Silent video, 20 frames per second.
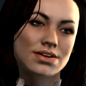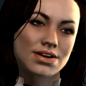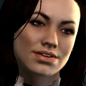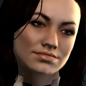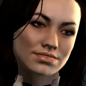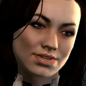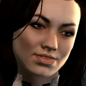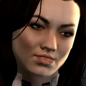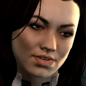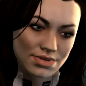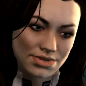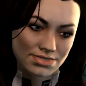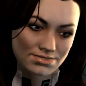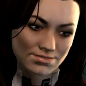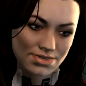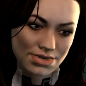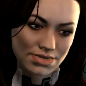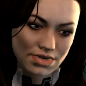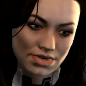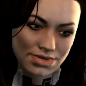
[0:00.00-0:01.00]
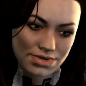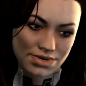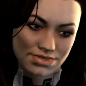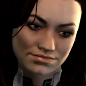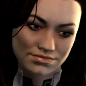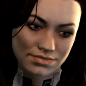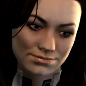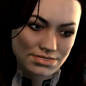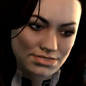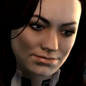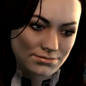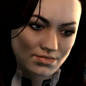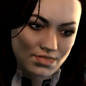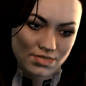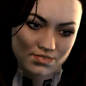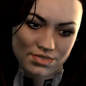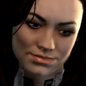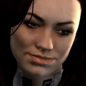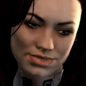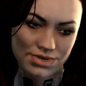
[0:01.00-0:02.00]
Everyone expects a lot from
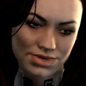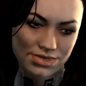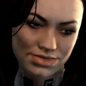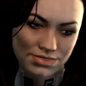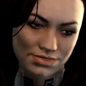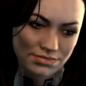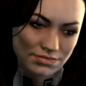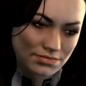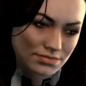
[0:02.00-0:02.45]
someone with my